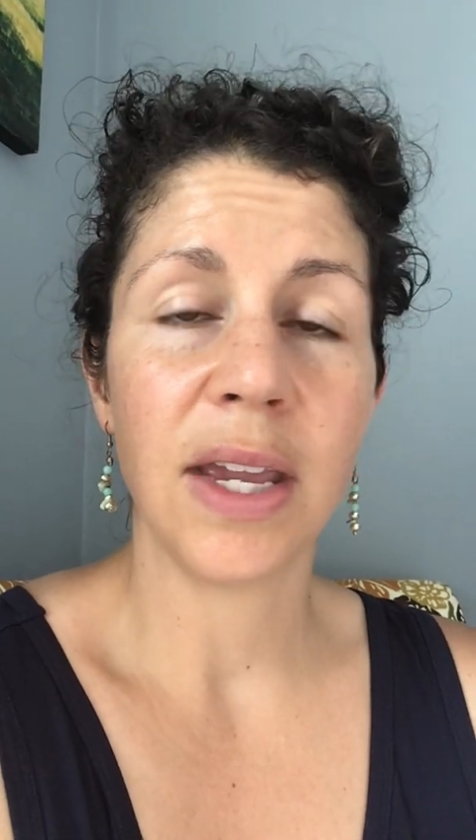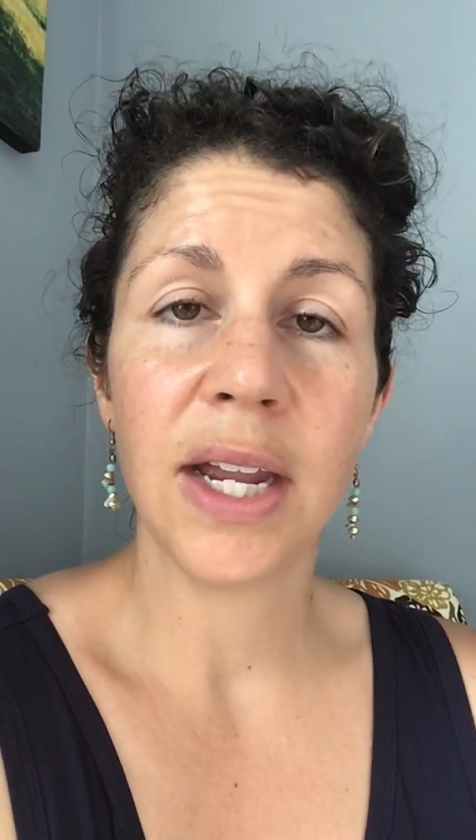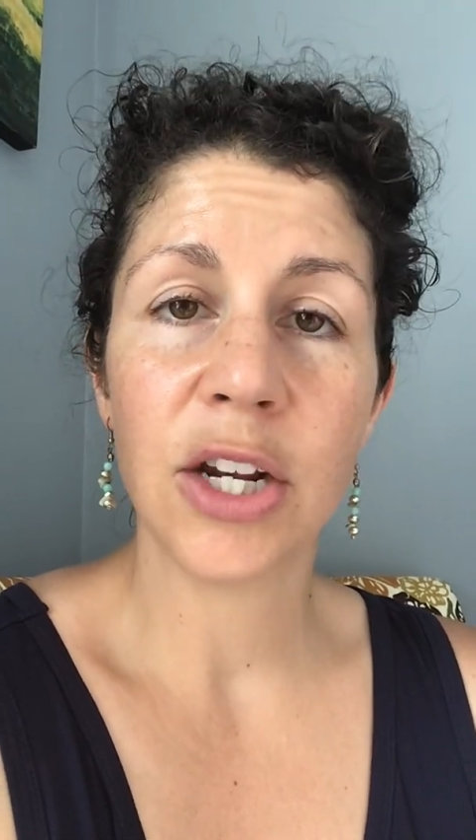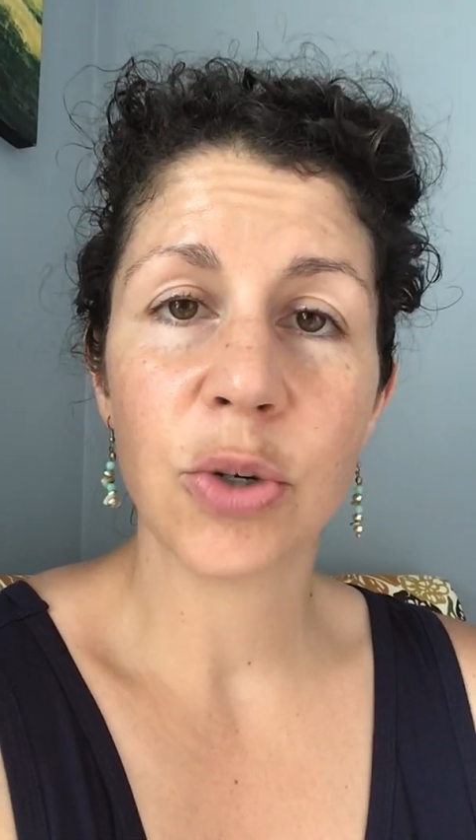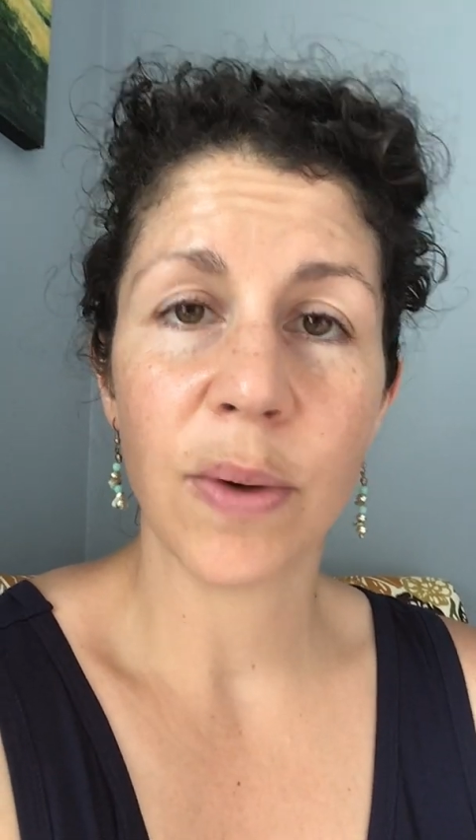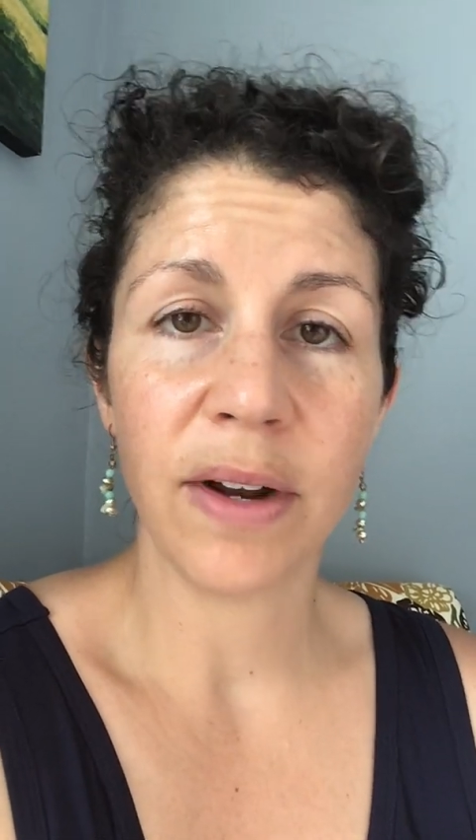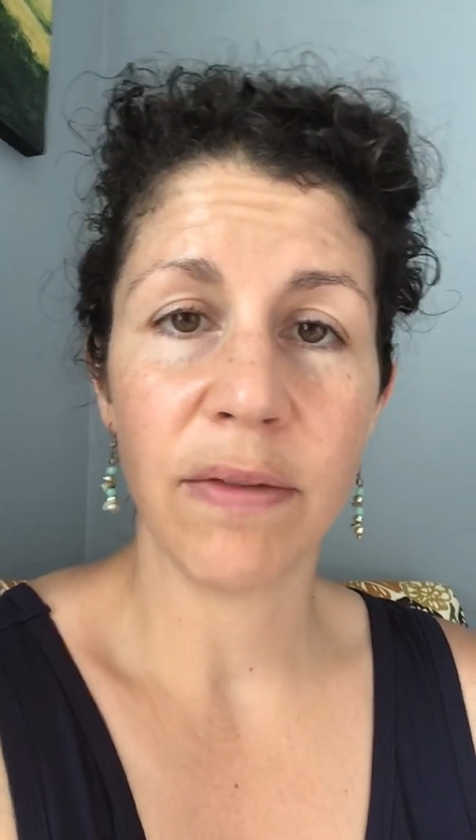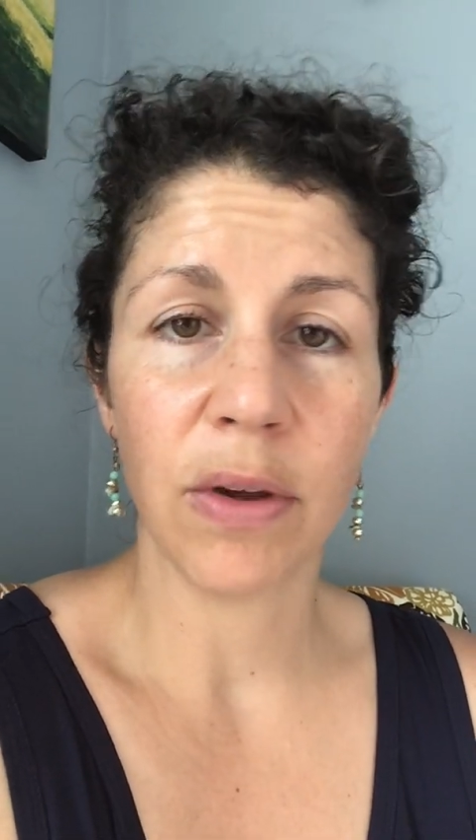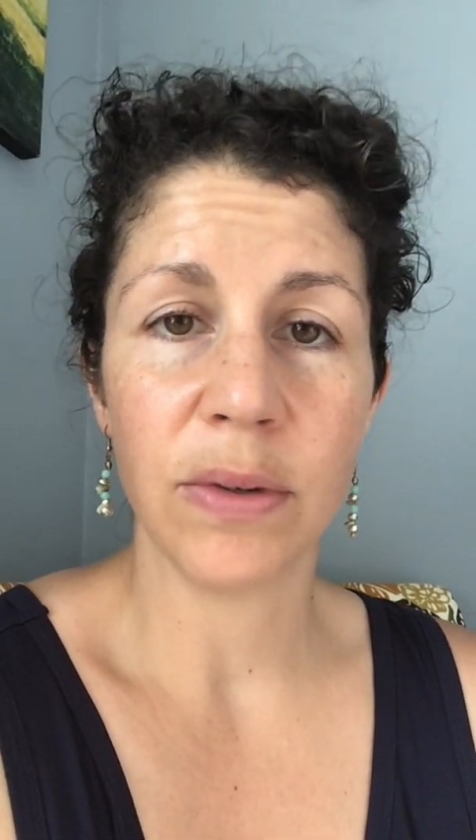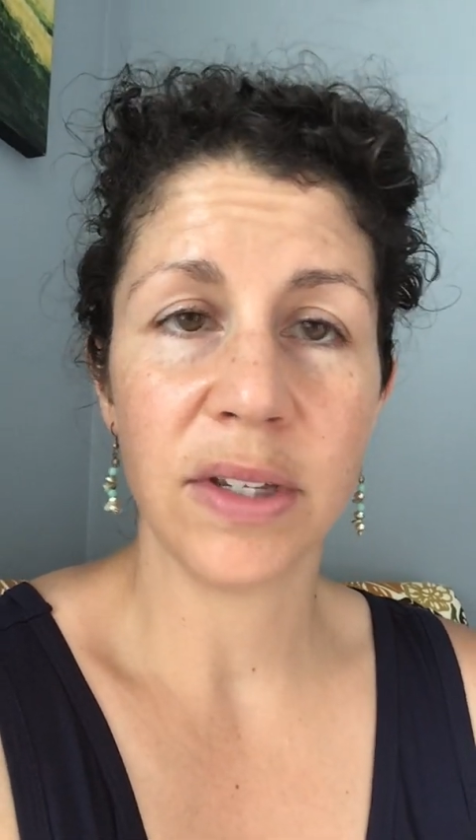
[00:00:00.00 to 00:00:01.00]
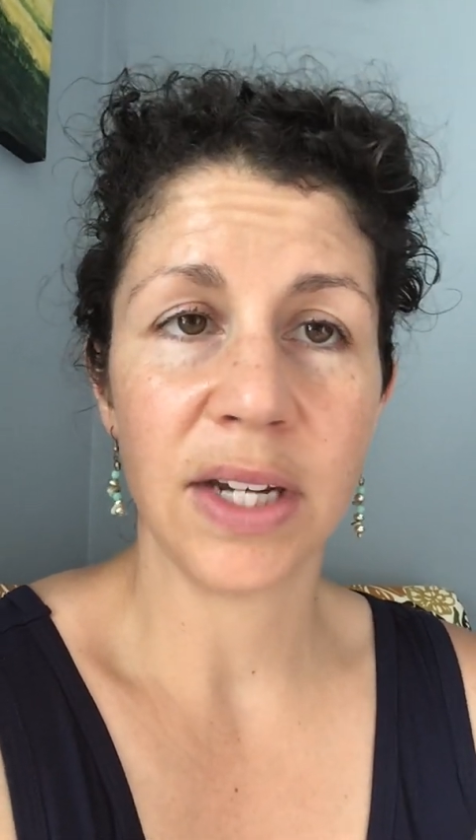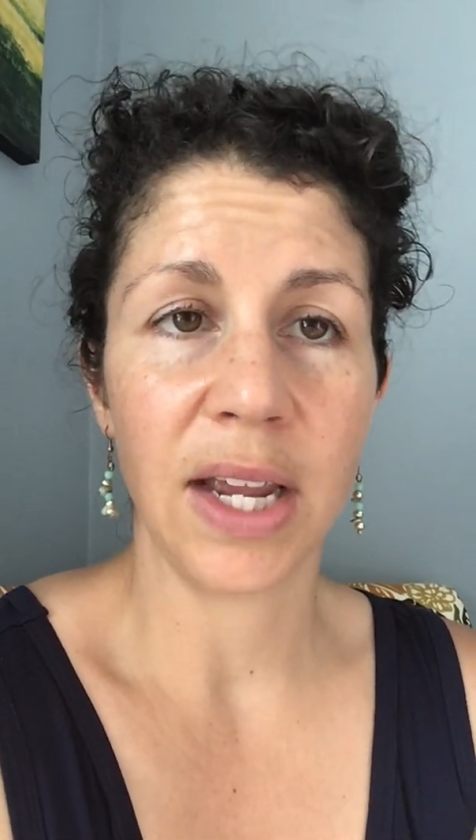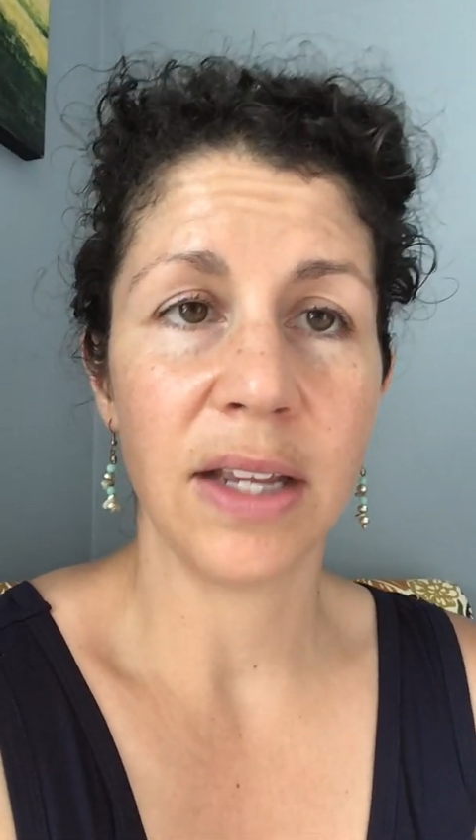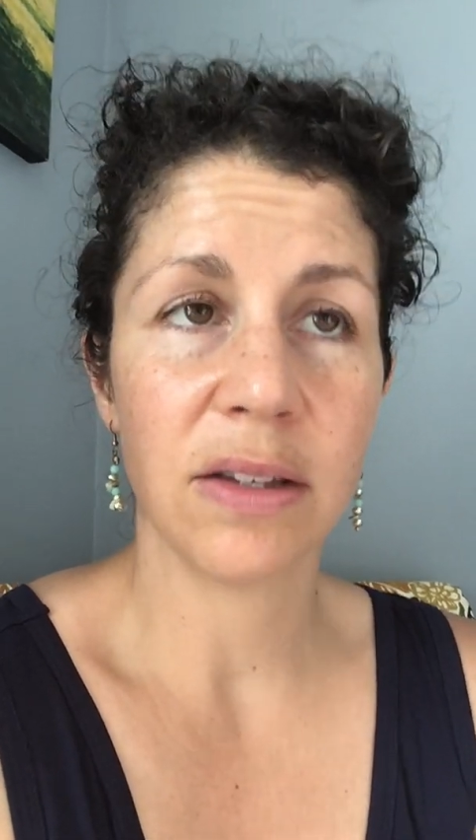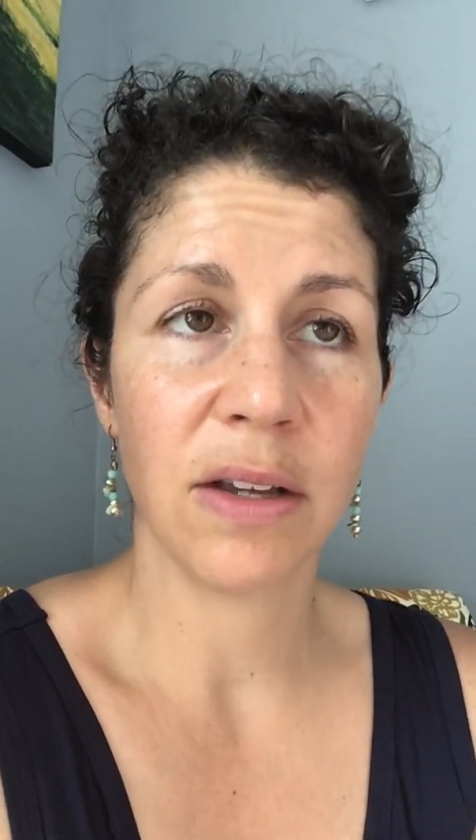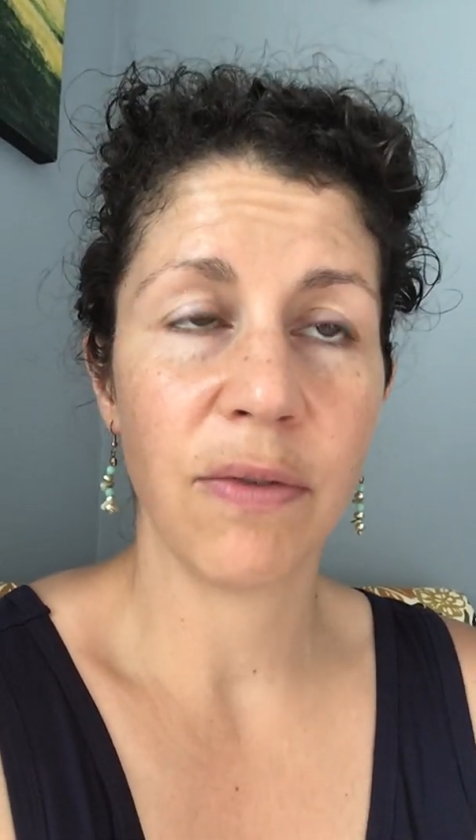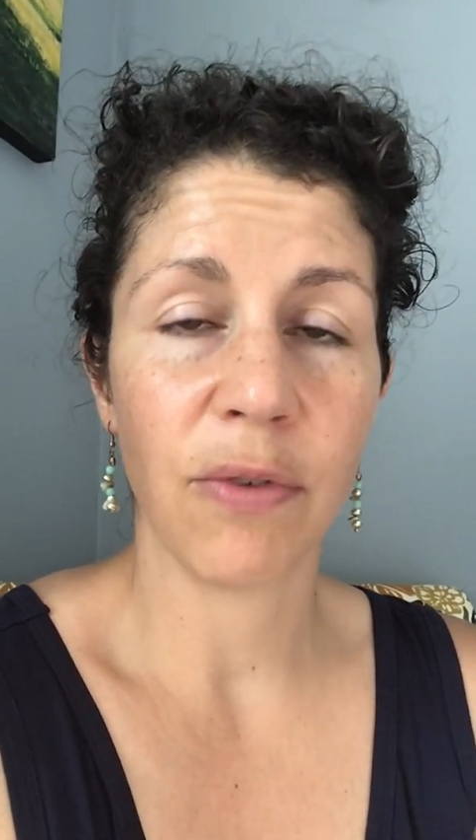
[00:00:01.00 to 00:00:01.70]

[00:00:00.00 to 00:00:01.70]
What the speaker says: each one of those days